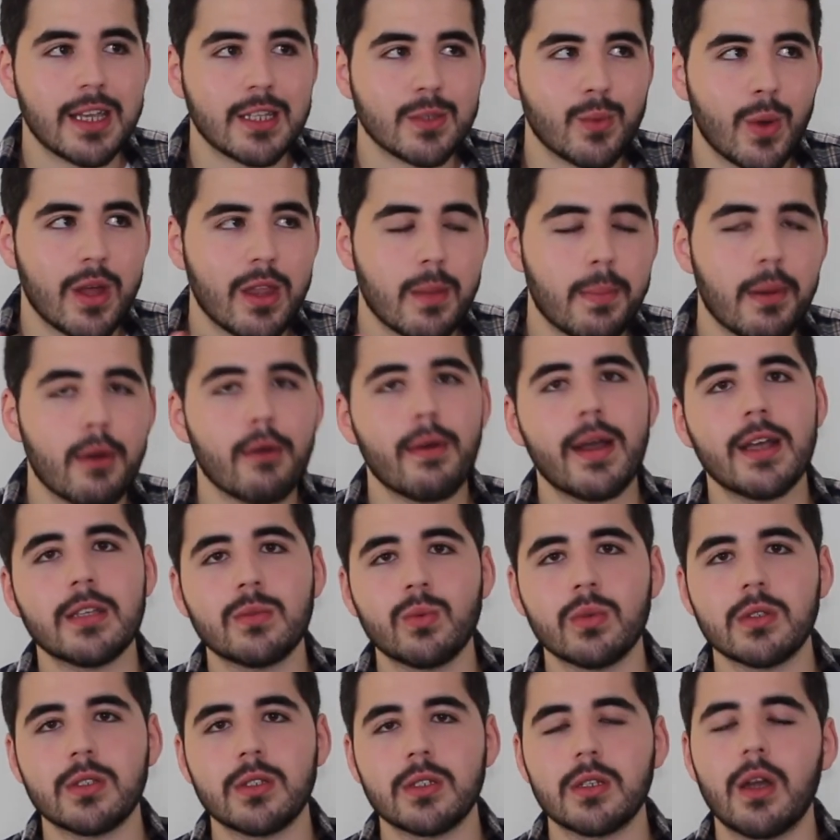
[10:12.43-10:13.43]
It's whether Perez
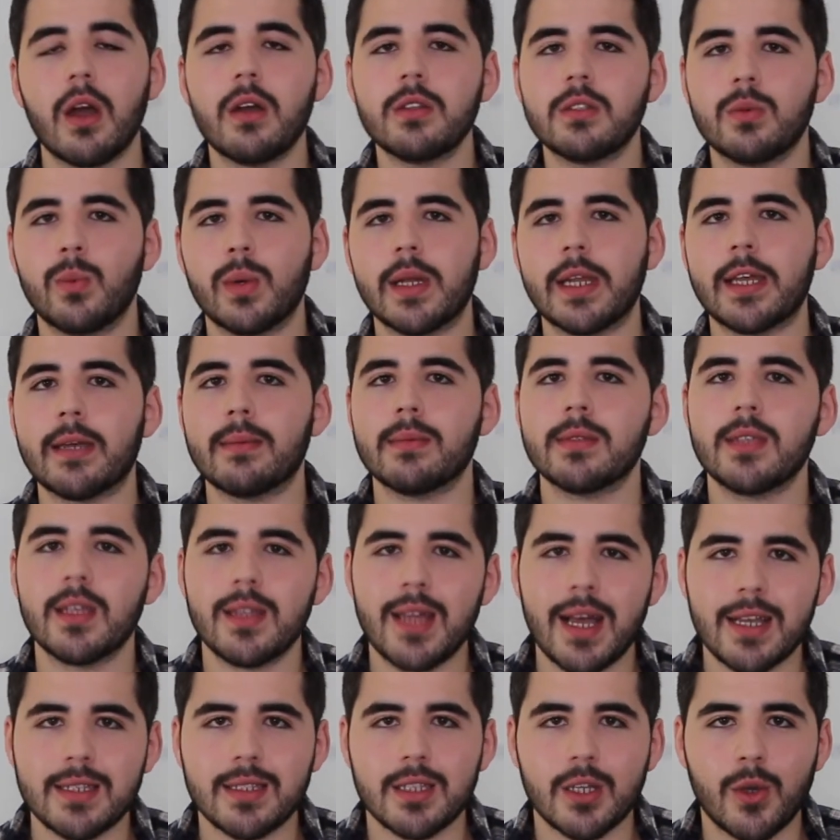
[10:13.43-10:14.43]
wants to go to Williams.
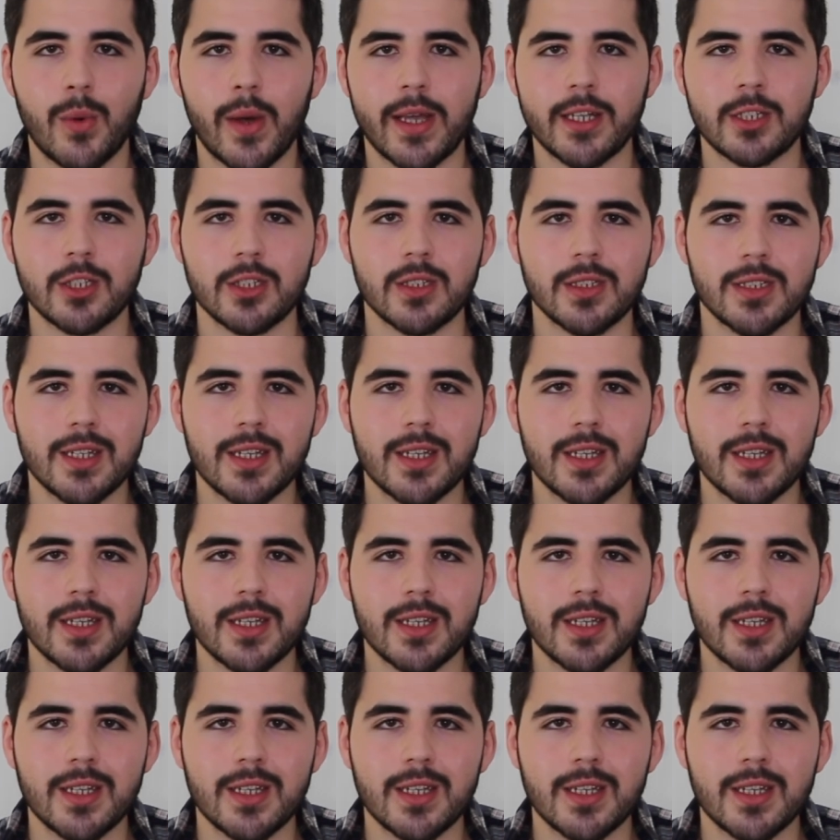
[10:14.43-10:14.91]
That's the question.